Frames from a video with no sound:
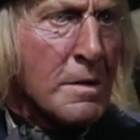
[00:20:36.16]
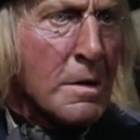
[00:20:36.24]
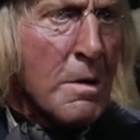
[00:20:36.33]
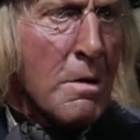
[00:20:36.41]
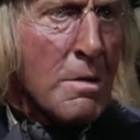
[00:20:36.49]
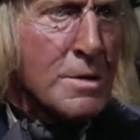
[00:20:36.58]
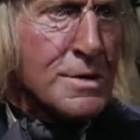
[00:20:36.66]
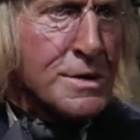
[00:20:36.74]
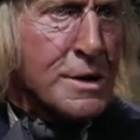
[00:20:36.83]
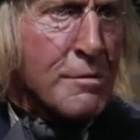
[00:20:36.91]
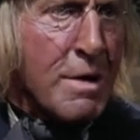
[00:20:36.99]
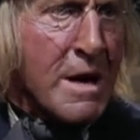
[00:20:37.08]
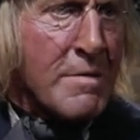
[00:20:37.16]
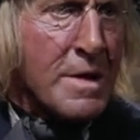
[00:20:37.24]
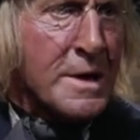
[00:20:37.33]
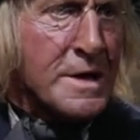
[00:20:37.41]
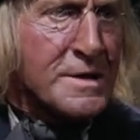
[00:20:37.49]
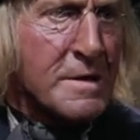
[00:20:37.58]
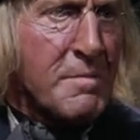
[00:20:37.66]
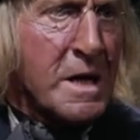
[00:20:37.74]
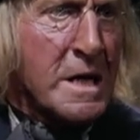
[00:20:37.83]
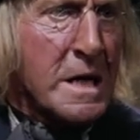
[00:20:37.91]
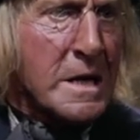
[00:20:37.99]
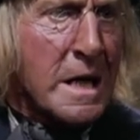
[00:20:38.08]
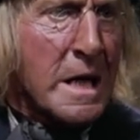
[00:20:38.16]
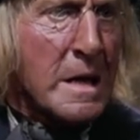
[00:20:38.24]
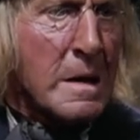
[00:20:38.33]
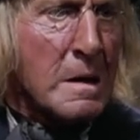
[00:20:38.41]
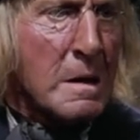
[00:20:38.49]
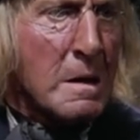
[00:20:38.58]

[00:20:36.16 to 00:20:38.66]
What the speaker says: Of course, you're wearing the disobedient head.